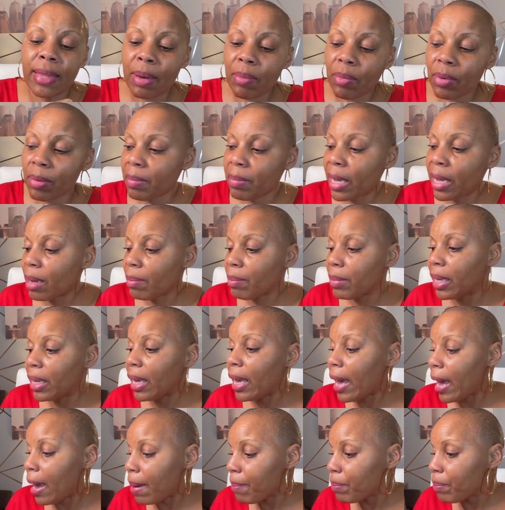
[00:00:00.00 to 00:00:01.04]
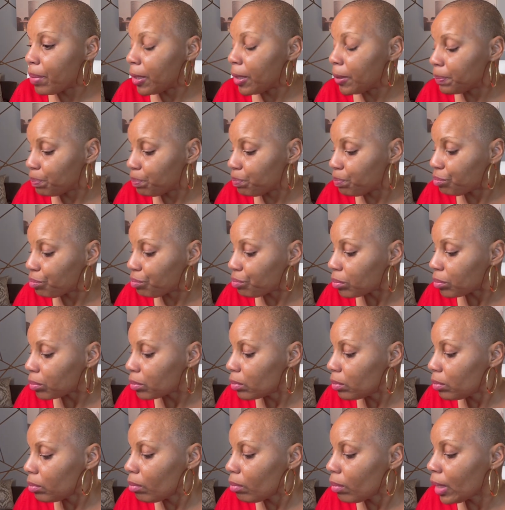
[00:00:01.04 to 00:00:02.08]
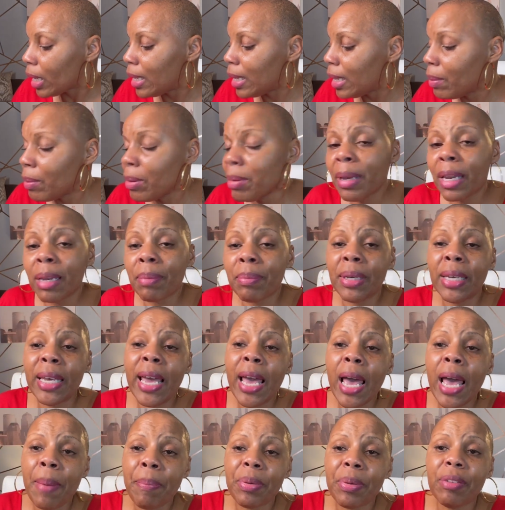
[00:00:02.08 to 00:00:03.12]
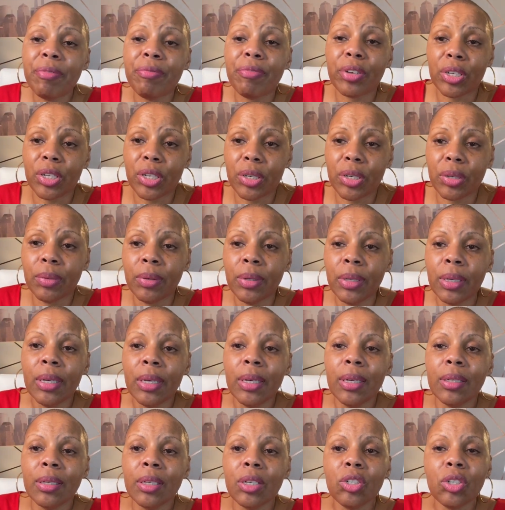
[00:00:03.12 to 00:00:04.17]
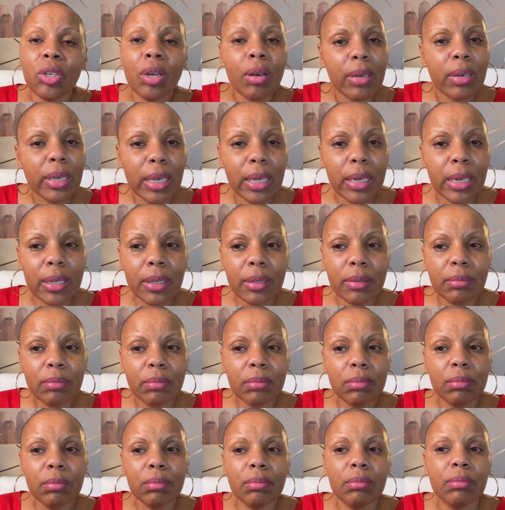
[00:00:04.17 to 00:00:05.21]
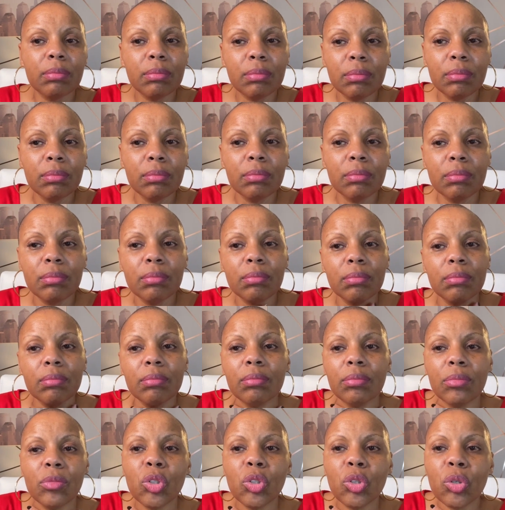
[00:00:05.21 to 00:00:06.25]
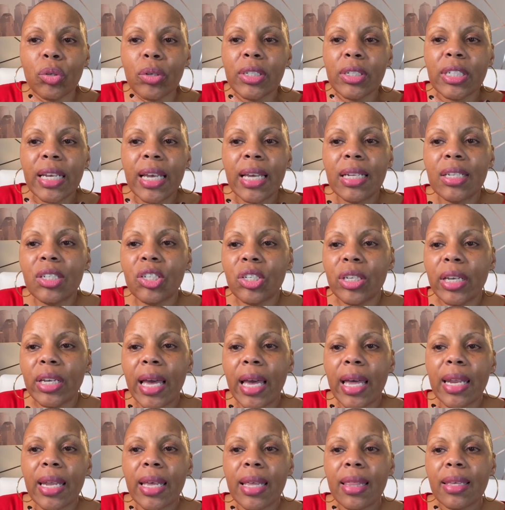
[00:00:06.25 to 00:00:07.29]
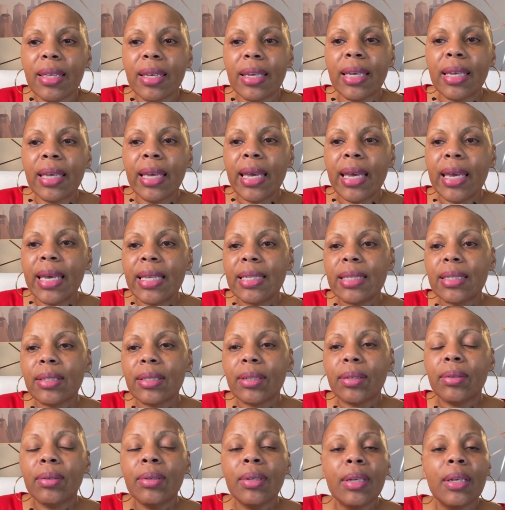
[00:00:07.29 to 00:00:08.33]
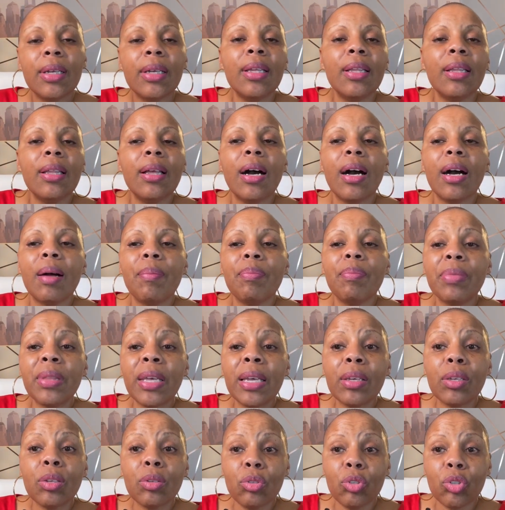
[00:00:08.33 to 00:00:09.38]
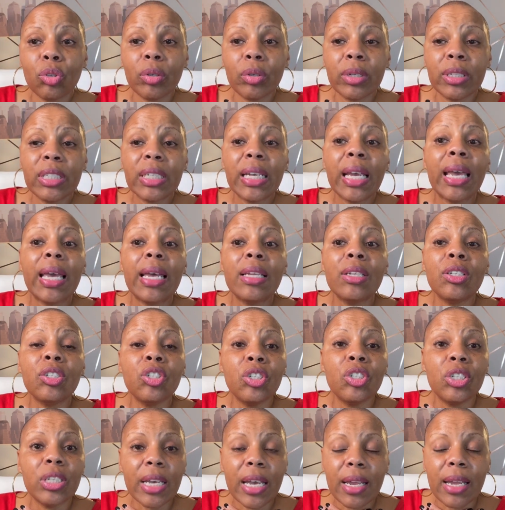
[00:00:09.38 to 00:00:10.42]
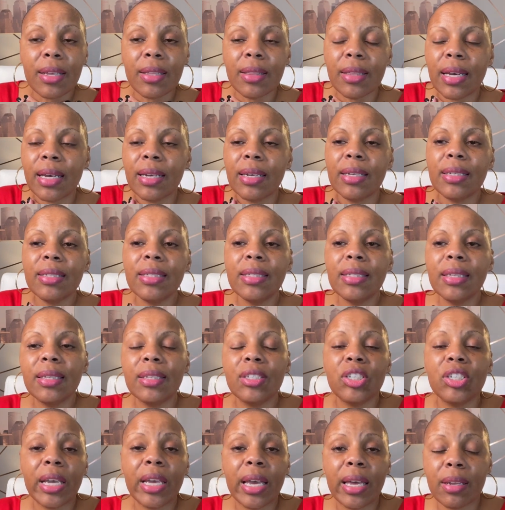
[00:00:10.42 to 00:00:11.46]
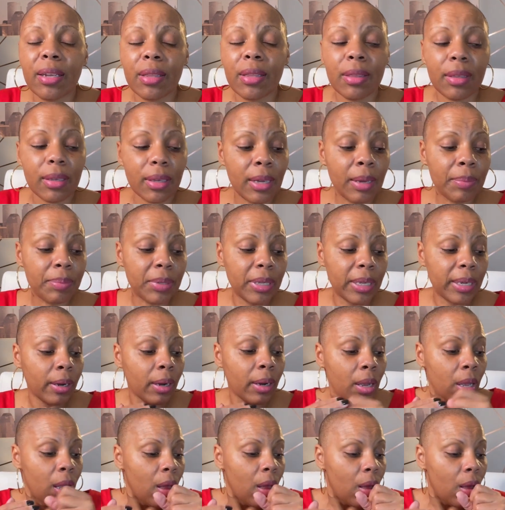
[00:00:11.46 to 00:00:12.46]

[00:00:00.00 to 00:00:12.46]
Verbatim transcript: That would make me happy. That would make me happy for you. Did y'all get it? George and Janet cancel. Um, thank you, George and Janet. I didn't see Janet up there.